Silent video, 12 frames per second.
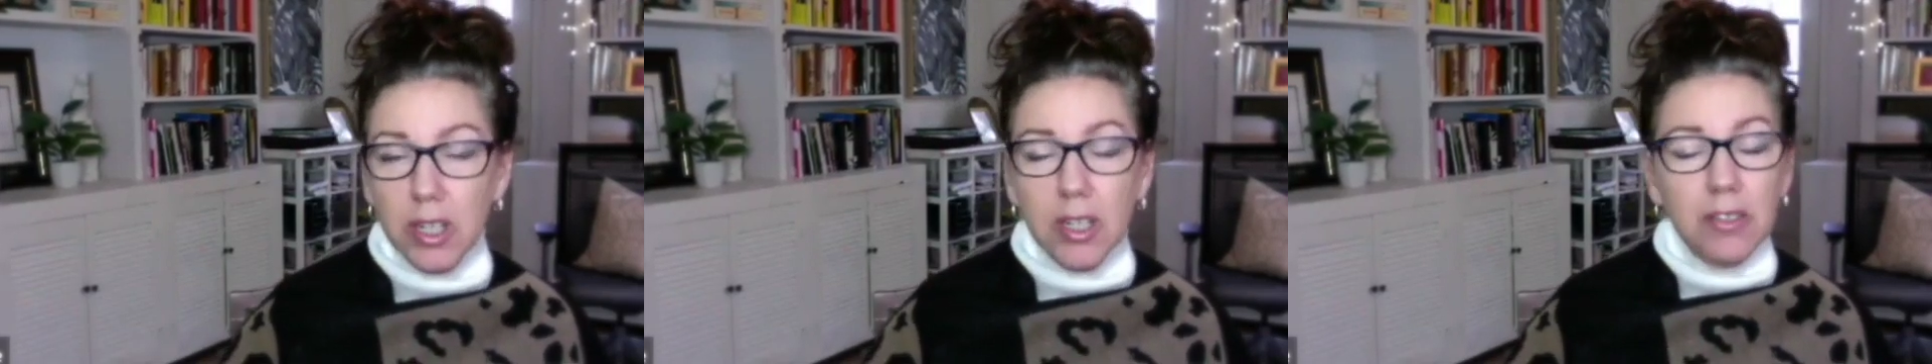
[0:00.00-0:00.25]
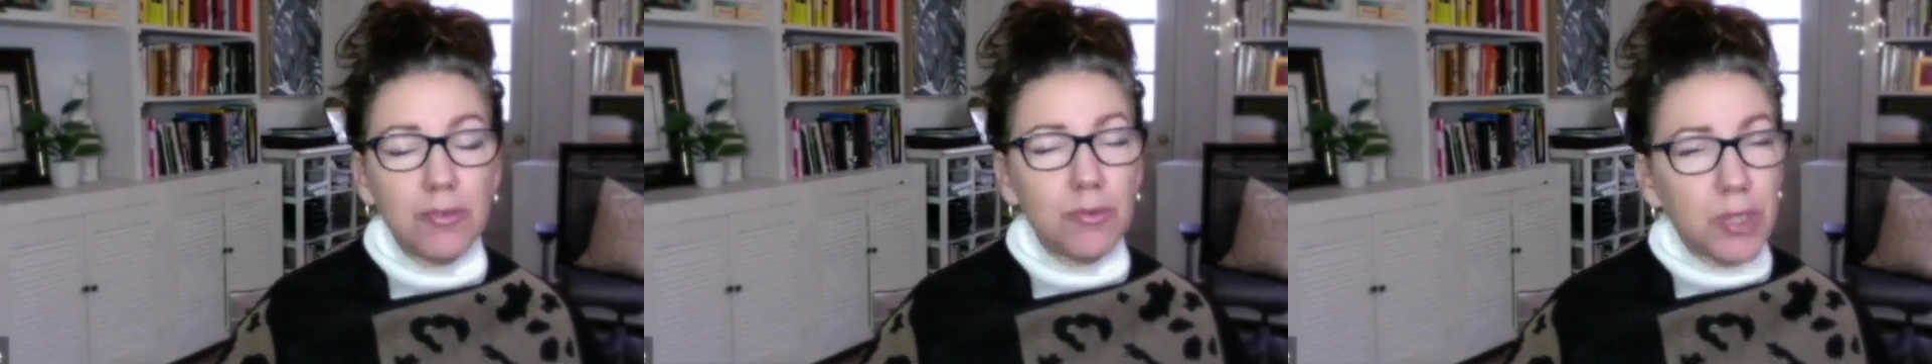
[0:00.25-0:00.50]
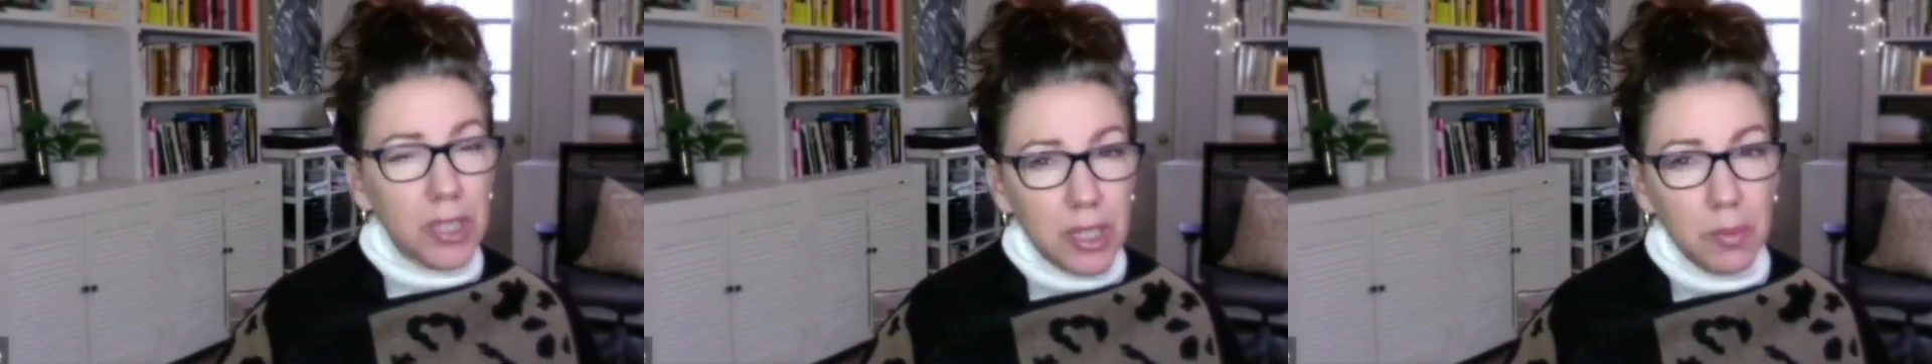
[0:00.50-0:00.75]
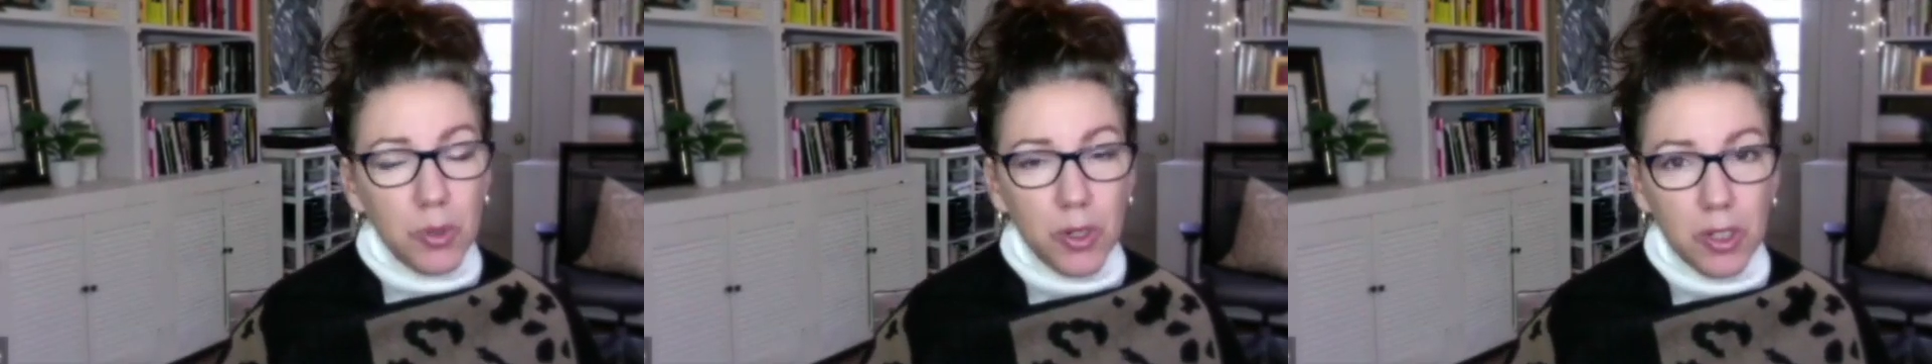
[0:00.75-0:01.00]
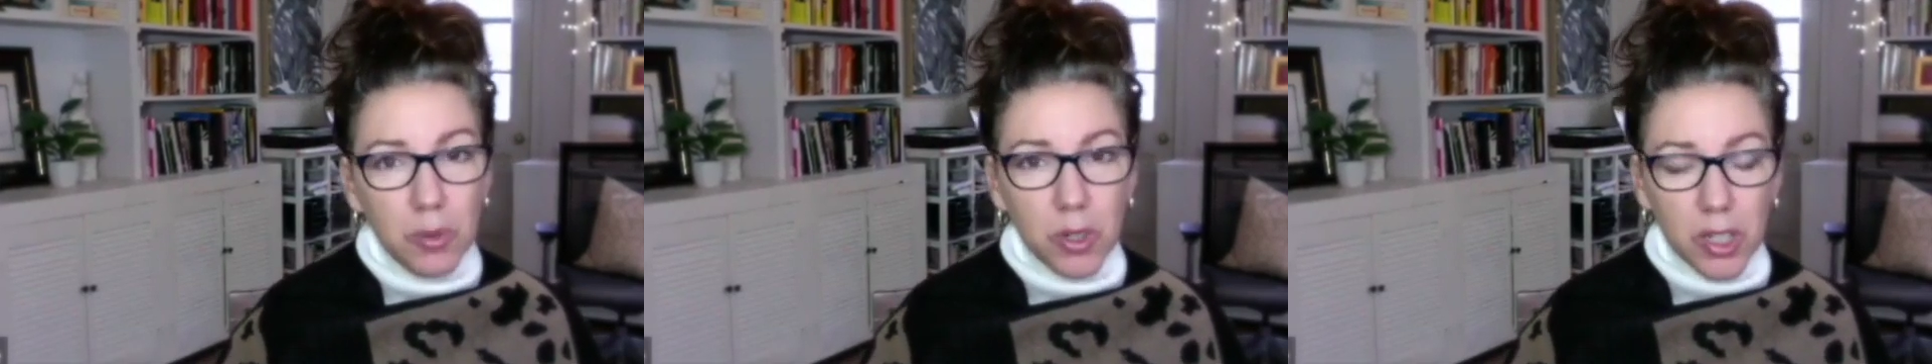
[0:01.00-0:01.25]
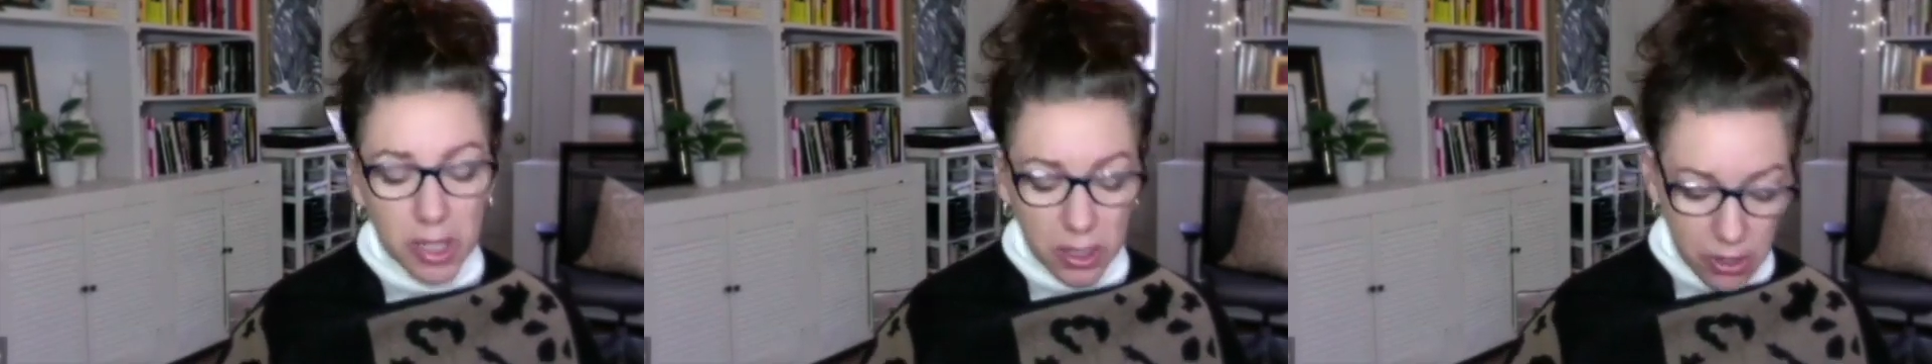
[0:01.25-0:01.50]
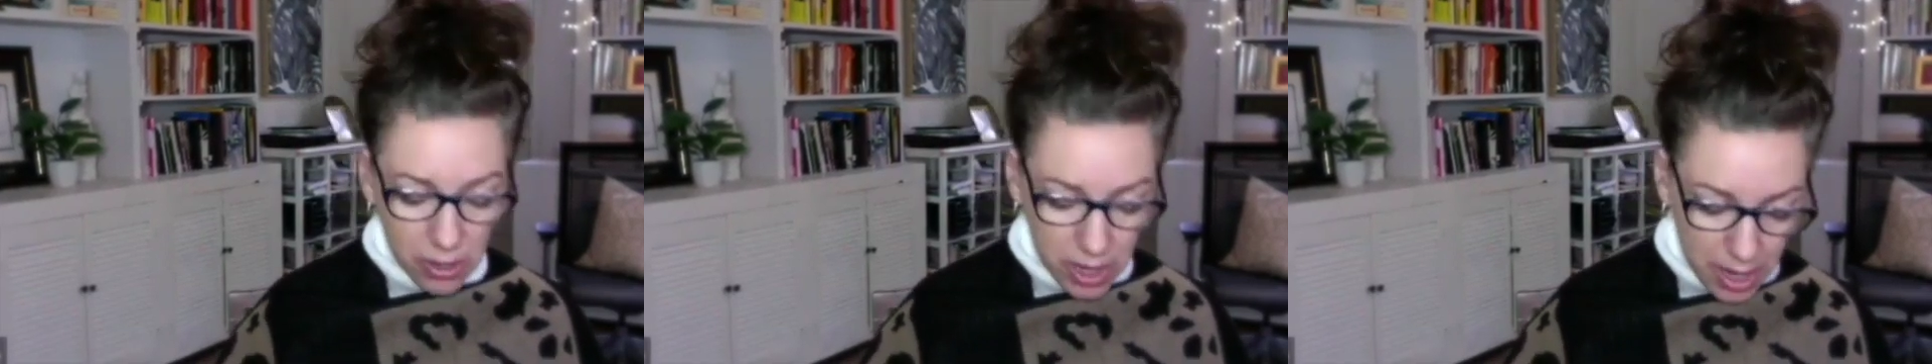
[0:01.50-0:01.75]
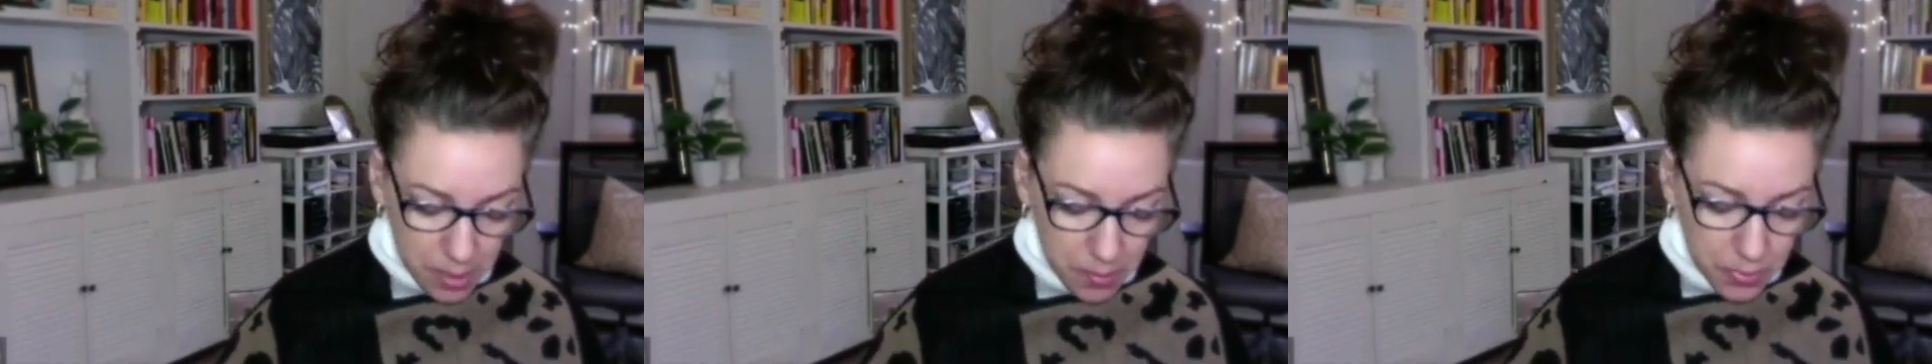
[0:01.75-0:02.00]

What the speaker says: Really important work here, okay?